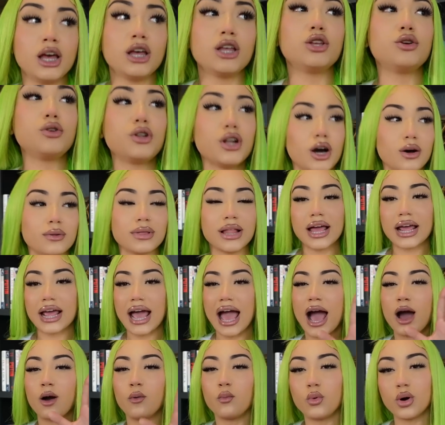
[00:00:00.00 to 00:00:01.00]
You know, like,
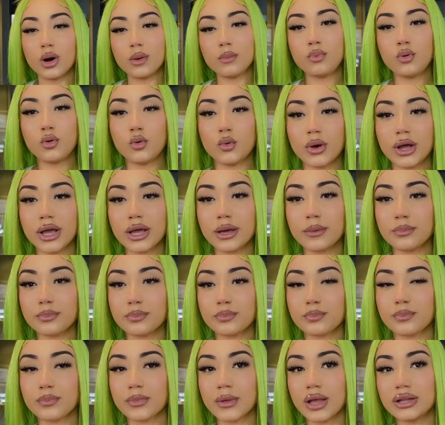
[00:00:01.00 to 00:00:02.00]
at one point...
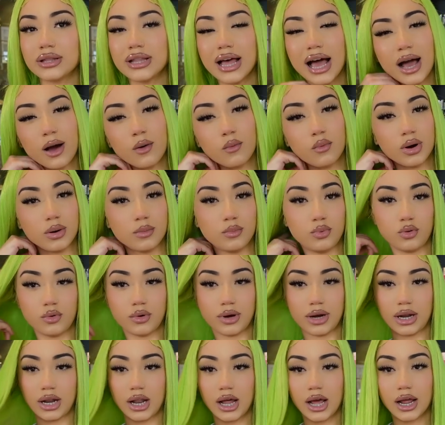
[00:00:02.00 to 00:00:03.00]
Not at one
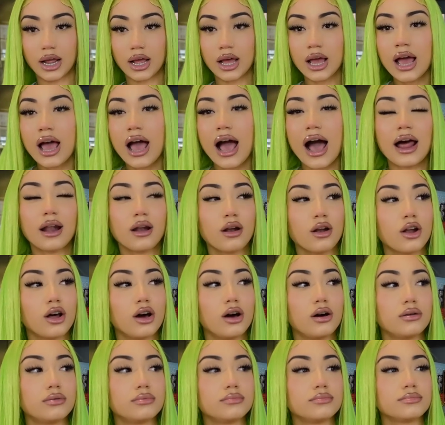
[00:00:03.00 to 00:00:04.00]
point, like, I don't
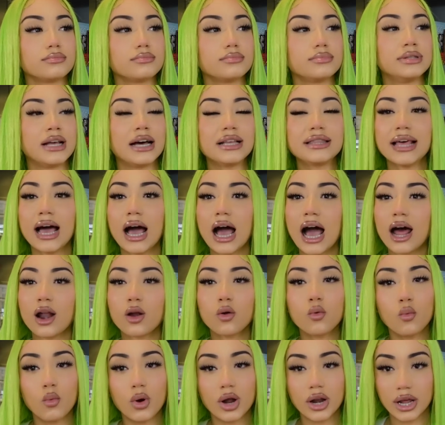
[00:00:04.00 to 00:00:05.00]
know. Not that I
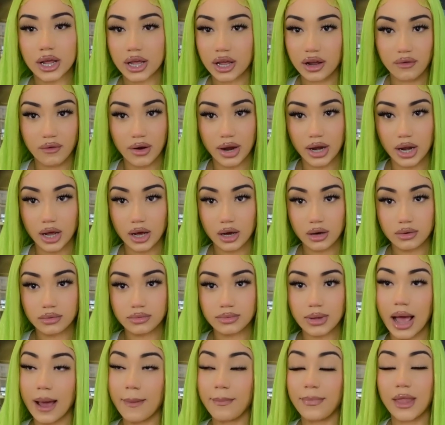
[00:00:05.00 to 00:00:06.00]
don't want a kid right now.
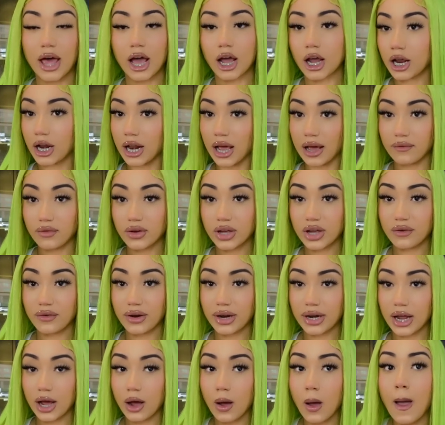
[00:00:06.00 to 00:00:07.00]
I'm not gonna have a kid
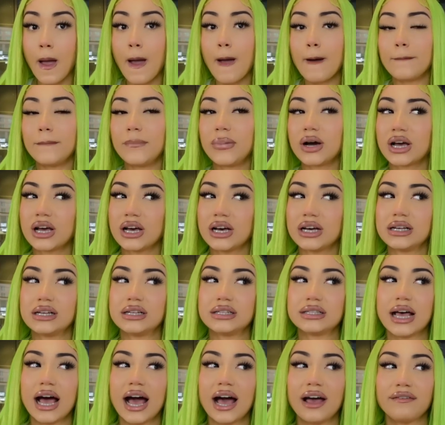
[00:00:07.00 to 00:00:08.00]
right now
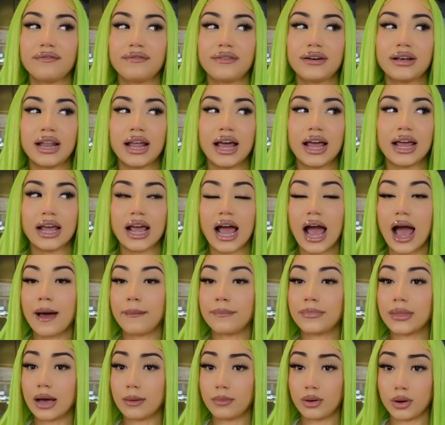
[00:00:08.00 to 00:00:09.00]
because I feel like
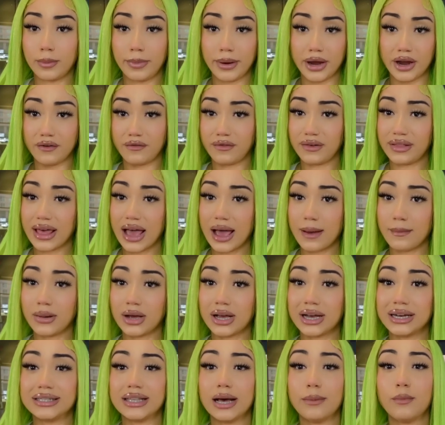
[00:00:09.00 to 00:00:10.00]
I'm not prepared for that
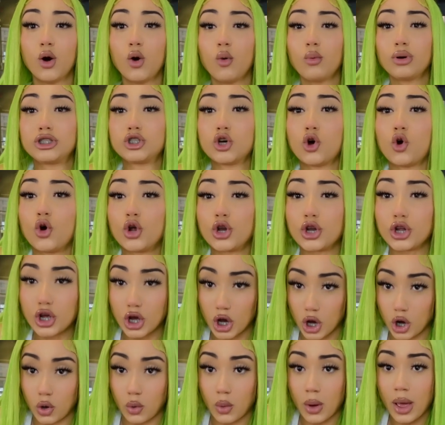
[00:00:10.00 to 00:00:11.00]
because I'm always on
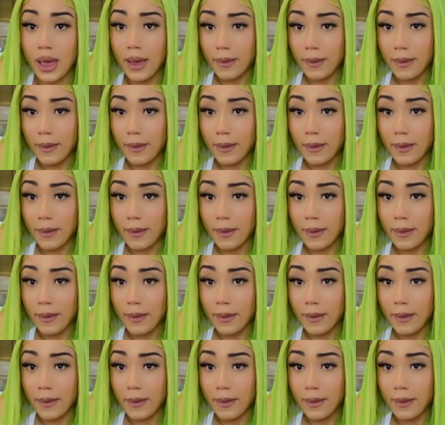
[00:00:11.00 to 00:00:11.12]
go.